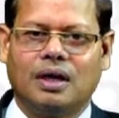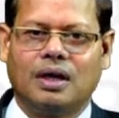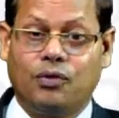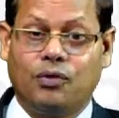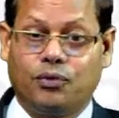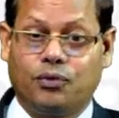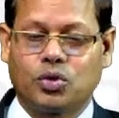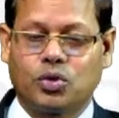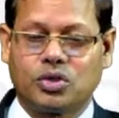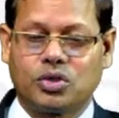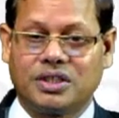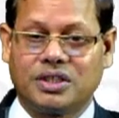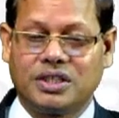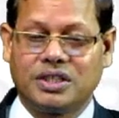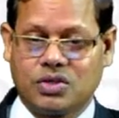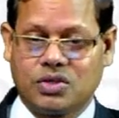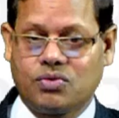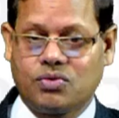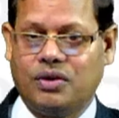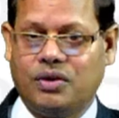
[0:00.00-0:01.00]
Of course,
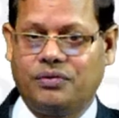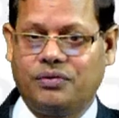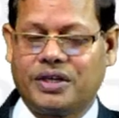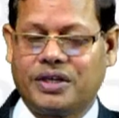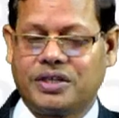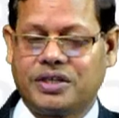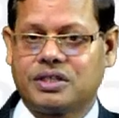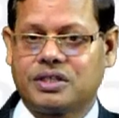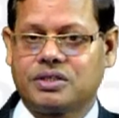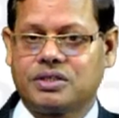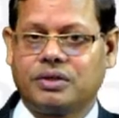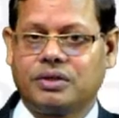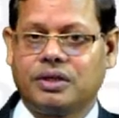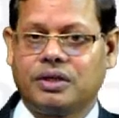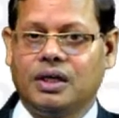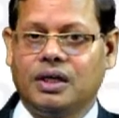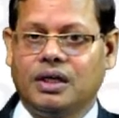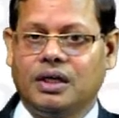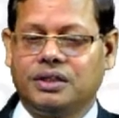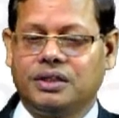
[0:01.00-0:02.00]
disqualifications,
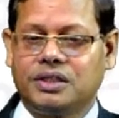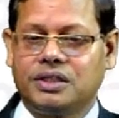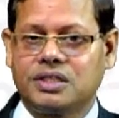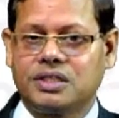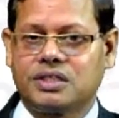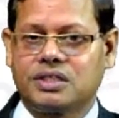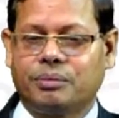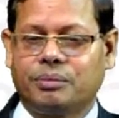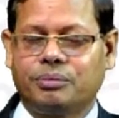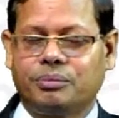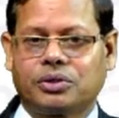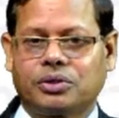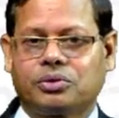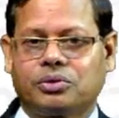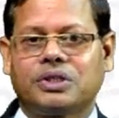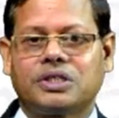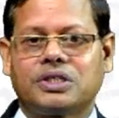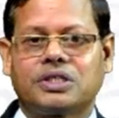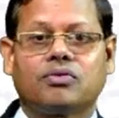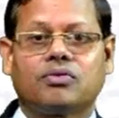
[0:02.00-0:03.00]
this is subject to
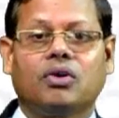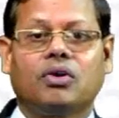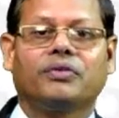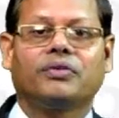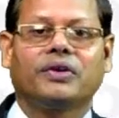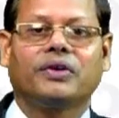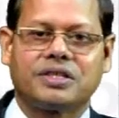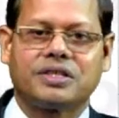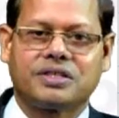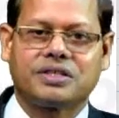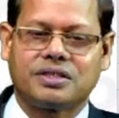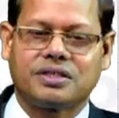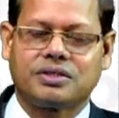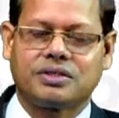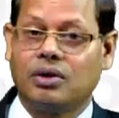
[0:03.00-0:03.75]
disqualifications.